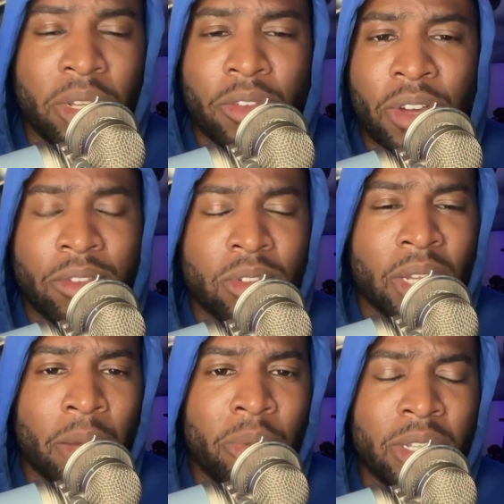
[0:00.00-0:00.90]

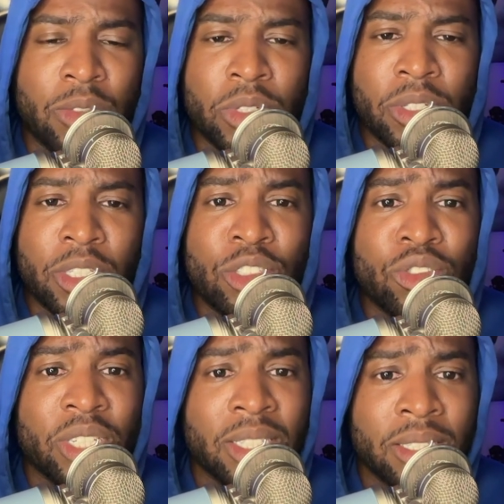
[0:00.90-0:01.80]
529 plan is very
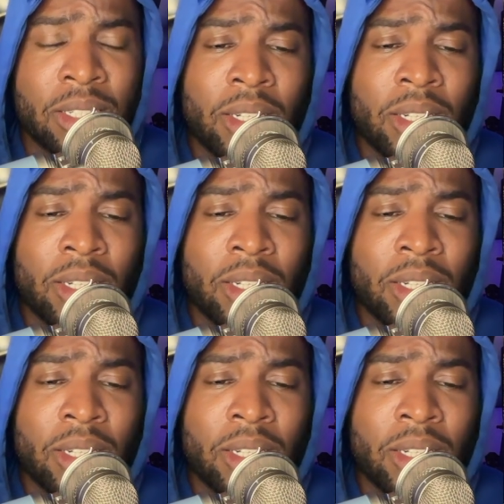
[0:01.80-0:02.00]
strict.